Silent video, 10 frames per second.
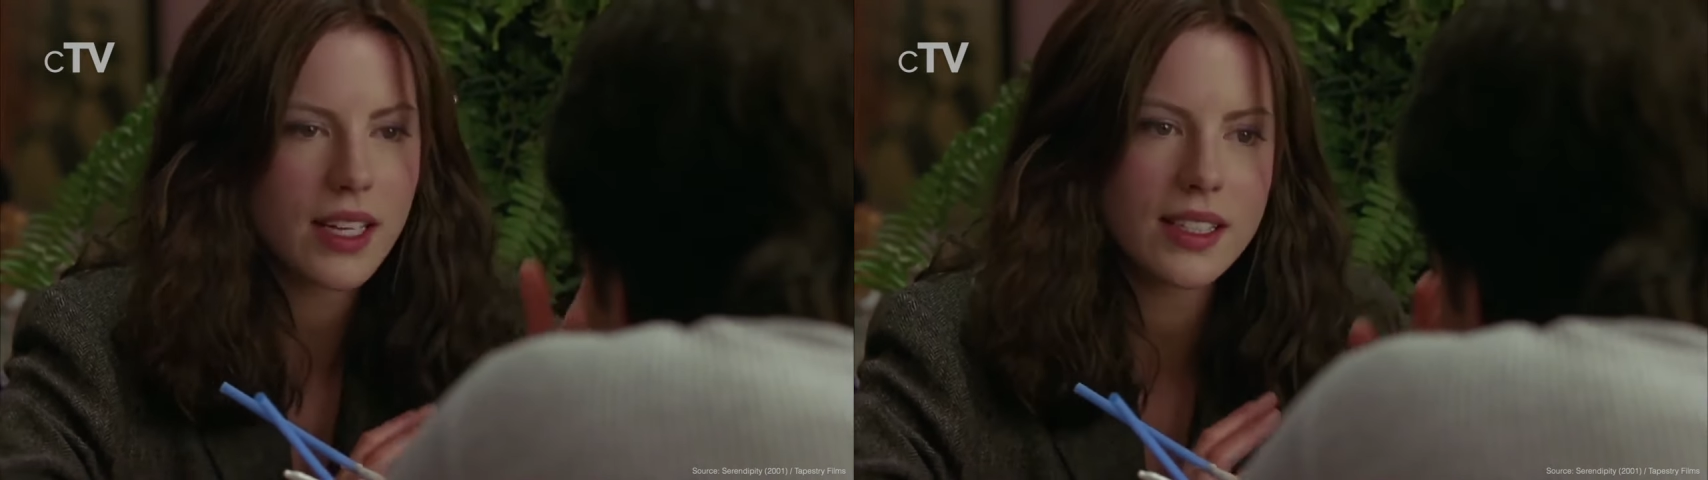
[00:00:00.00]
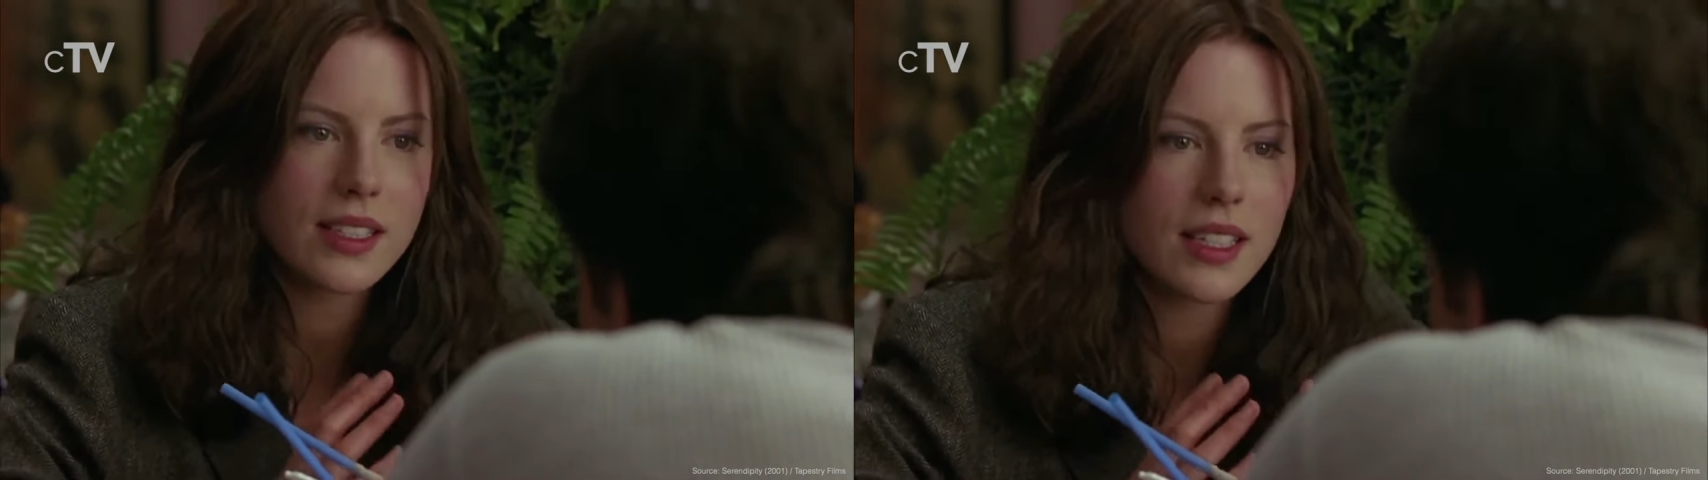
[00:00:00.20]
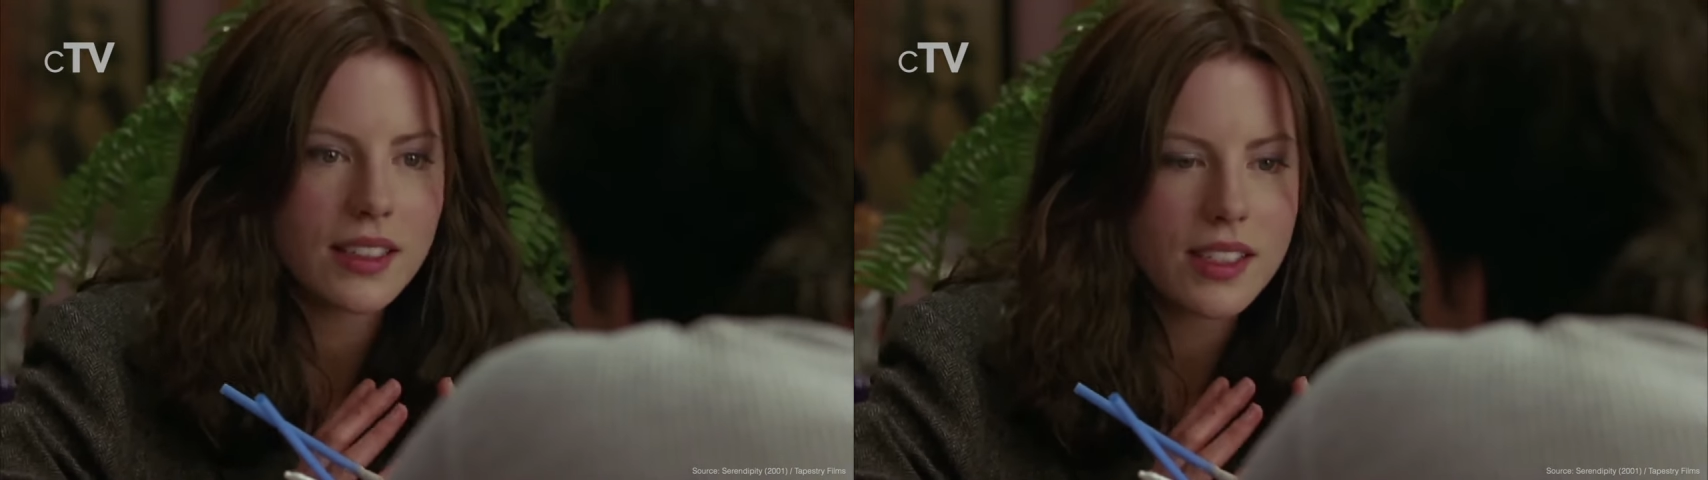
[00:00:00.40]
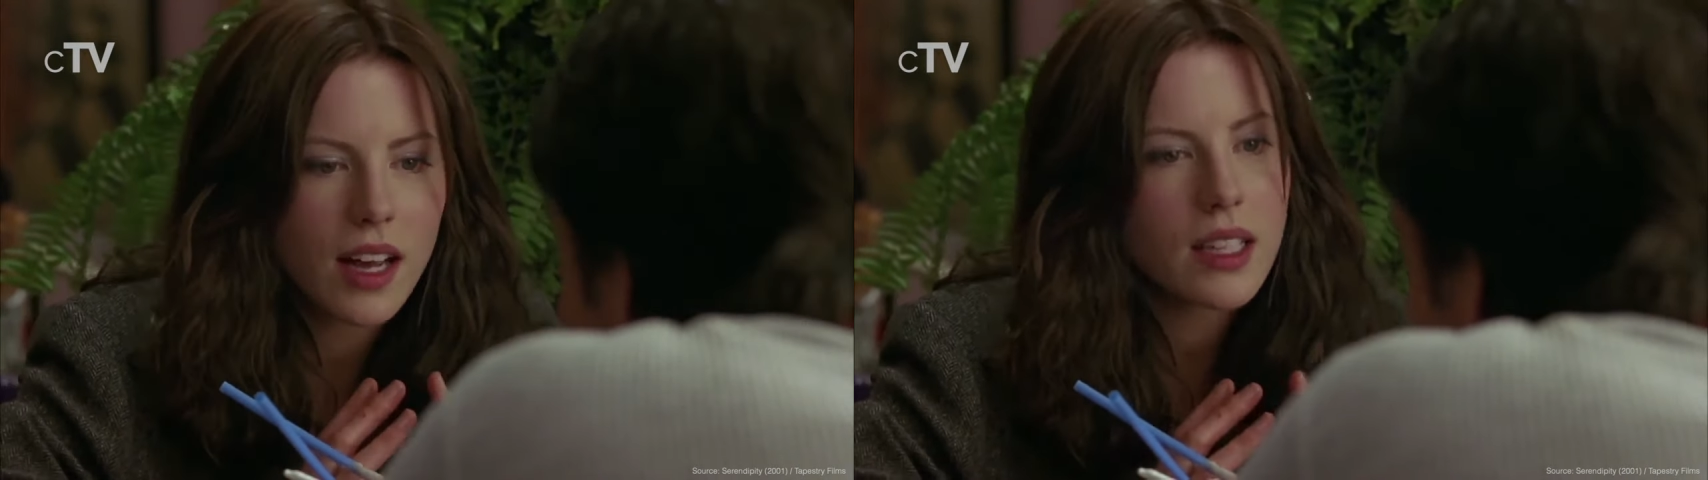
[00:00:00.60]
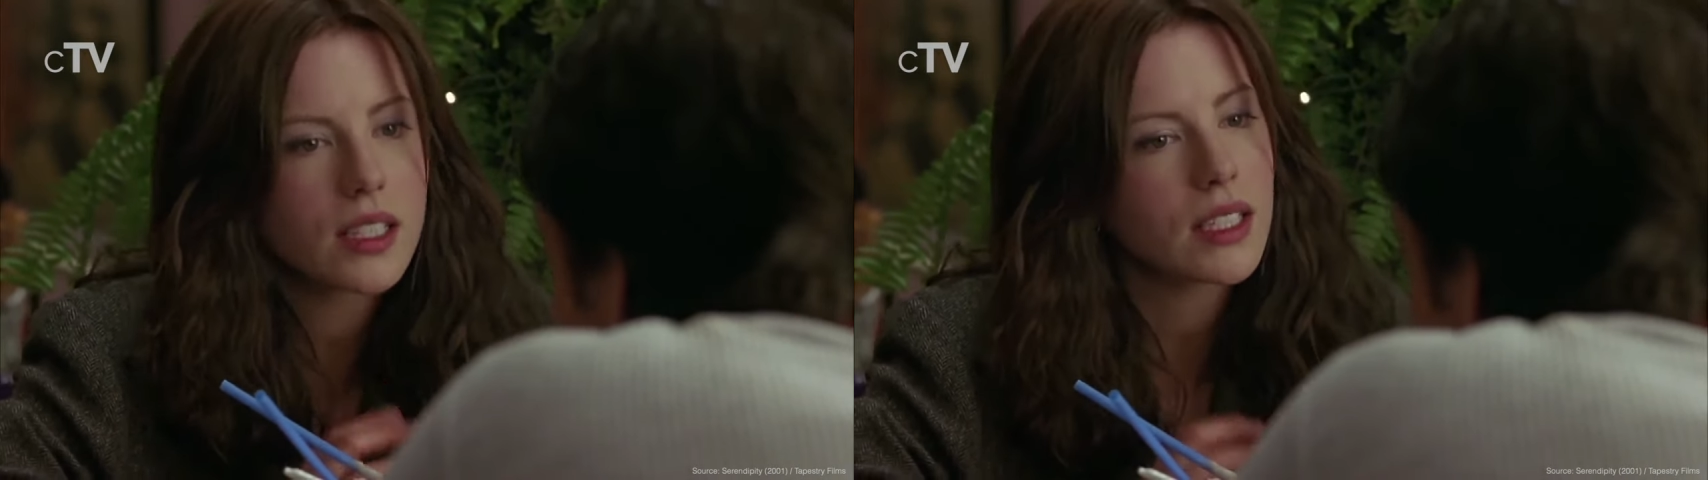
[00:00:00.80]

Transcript: sends us little signs,